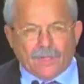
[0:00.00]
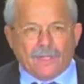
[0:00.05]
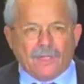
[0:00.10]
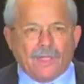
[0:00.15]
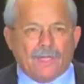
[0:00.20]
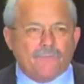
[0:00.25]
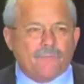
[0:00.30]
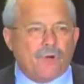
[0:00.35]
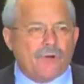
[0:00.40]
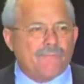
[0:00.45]

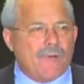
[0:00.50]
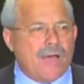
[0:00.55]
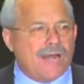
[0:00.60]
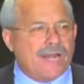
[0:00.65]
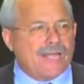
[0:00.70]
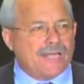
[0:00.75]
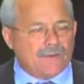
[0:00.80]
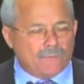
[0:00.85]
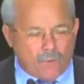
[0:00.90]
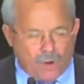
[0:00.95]
It put
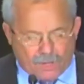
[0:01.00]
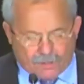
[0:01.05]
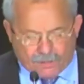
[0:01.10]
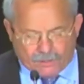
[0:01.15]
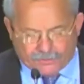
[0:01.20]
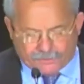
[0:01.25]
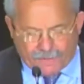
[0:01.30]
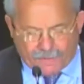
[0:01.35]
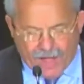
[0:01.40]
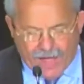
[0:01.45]
money in
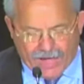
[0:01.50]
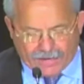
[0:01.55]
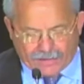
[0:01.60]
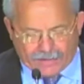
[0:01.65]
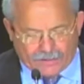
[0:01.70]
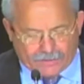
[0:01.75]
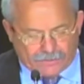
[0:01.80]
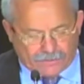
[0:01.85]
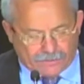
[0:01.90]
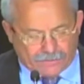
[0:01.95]
workers'
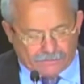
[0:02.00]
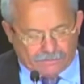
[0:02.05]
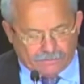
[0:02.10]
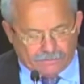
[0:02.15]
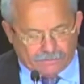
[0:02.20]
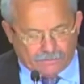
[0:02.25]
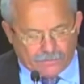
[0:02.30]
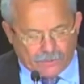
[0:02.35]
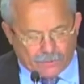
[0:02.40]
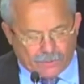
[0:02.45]
pockets
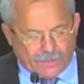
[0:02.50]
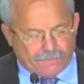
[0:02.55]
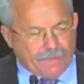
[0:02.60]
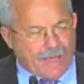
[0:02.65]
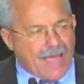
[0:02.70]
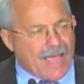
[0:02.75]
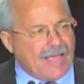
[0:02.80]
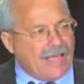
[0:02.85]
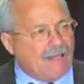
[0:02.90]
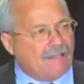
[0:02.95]
who could
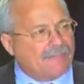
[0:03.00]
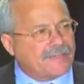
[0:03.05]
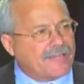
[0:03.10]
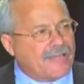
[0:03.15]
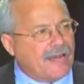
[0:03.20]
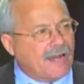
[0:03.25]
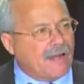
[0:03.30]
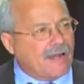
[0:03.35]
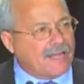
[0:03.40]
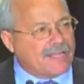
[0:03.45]
buy health
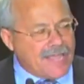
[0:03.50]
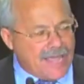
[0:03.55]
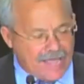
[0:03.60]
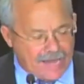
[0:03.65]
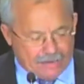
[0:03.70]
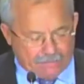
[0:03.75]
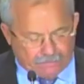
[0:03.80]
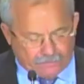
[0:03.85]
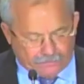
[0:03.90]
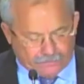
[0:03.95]
care
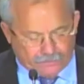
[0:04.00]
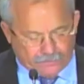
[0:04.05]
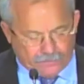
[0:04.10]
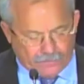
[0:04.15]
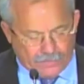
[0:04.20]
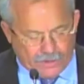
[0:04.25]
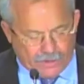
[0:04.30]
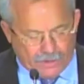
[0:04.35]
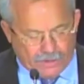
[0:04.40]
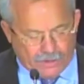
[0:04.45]
again,
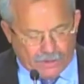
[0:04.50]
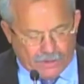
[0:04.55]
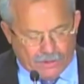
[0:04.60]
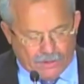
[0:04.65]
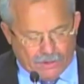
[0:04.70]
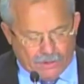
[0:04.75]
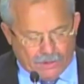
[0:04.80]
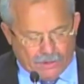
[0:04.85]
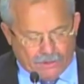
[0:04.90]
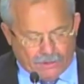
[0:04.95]

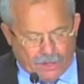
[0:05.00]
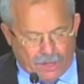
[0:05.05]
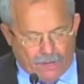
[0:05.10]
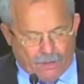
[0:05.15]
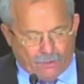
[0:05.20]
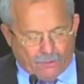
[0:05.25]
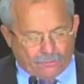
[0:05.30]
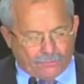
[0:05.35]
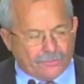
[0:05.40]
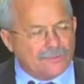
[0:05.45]

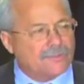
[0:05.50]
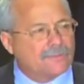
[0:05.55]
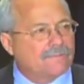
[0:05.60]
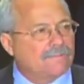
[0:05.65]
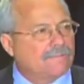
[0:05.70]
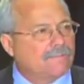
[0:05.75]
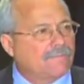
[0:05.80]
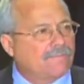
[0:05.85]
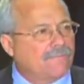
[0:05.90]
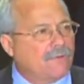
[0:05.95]
clothes,
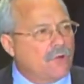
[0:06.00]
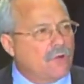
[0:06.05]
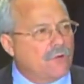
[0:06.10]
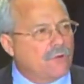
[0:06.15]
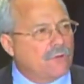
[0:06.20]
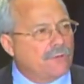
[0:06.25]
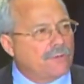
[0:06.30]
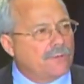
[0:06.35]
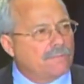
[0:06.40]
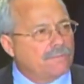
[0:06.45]

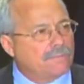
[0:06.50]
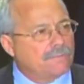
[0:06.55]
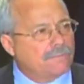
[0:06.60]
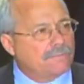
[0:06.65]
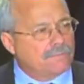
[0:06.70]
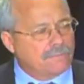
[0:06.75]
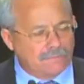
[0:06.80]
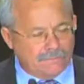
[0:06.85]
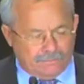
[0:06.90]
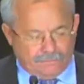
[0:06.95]
food,
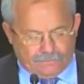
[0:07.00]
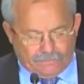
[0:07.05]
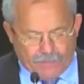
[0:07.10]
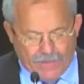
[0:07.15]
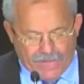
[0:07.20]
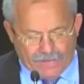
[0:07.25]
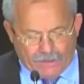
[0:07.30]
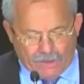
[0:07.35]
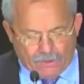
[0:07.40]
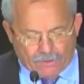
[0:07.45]

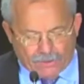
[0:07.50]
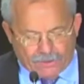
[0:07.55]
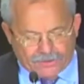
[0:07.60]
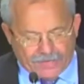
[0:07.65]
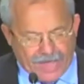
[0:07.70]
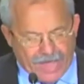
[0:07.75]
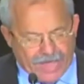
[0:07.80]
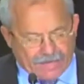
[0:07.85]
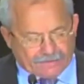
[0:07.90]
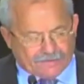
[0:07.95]
pay local
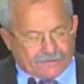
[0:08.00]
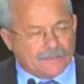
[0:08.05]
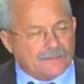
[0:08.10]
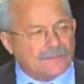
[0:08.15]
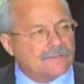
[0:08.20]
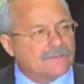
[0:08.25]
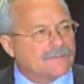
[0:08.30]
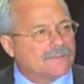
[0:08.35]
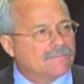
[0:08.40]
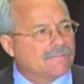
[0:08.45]

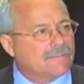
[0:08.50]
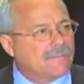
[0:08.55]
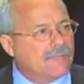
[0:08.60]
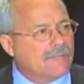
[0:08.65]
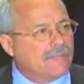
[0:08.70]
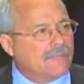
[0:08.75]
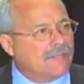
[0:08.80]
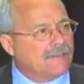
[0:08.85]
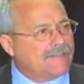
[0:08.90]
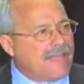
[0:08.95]
taxes.
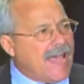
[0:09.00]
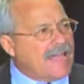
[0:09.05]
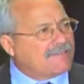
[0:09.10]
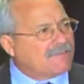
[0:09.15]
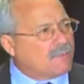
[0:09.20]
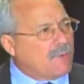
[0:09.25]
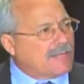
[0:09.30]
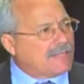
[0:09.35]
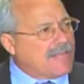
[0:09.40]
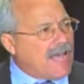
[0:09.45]

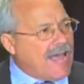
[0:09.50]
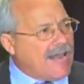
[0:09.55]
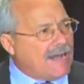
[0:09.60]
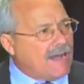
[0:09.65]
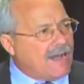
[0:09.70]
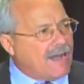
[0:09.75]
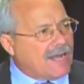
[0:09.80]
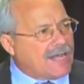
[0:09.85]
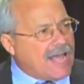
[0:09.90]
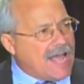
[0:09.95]
That's what got
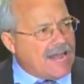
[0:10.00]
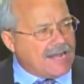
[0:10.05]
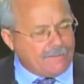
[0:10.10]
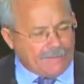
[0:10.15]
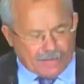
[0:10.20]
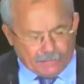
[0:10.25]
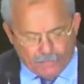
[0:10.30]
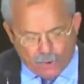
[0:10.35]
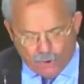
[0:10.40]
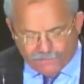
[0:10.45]
our
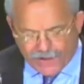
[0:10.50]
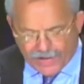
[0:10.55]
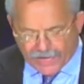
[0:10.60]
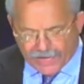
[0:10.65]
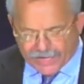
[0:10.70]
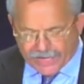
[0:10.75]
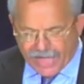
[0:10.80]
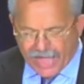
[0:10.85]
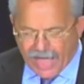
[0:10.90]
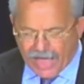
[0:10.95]
economy moving
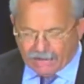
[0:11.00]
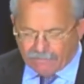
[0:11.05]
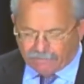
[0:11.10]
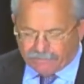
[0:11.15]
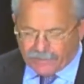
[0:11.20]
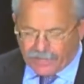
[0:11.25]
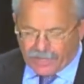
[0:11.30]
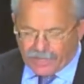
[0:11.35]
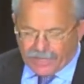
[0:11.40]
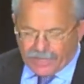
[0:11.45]
again.
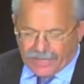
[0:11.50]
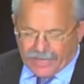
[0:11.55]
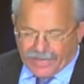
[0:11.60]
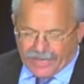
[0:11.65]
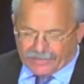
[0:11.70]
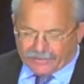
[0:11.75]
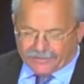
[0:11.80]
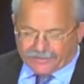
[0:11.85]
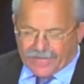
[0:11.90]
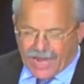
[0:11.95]

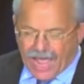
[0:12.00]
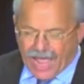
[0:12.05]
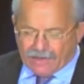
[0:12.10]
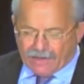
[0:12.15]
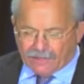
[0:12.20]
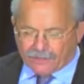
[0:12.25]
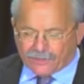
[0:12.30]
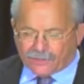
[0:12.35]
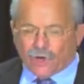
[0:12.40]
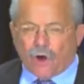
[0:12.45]
It's not
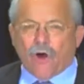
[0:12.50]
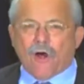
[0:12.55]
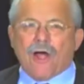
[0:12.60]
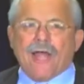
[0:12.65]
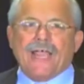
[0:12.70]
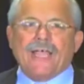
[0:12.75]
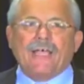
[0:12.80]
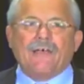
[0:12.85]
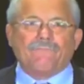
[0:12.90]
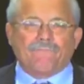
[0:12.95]
a
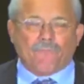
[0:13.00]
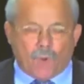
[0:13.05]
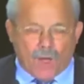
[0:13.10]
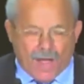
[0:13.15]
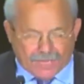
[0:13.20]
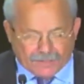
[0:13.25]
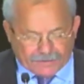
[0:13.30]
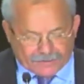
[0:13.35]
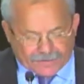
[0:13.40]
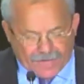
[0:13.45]
story of
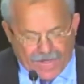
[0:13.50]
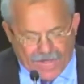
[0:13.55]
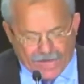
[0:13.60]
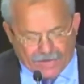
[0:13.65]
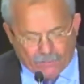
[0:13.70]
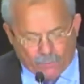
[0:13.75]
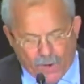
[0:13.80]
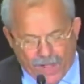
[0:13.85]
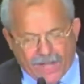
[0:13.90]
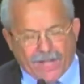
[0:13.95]
one
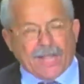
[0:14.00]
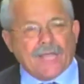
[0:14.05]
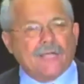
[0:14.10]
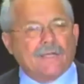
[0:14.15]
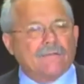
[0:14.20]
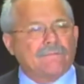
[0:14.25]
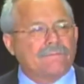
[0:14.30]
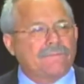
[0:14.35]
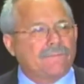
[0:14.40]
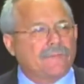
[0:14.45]
side
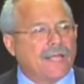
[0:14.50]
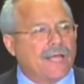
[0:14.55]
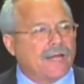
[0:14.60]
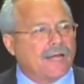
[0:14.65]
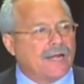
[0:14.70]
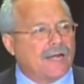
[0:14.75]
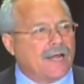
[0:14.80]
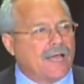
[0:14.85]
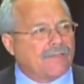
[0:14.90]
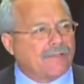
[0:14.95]
winning
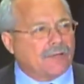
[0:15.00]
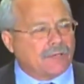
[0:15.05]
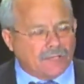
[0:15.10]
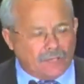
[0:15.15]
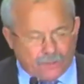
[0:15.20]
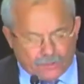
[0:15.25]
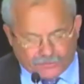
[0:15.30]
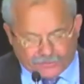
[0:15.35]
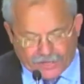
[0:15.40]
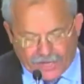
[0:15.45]
and another
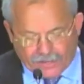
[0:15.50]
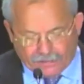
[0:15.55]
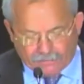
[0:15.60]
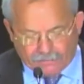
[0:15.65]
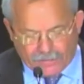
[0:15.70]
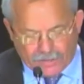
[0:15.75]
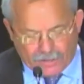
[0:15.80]
losing.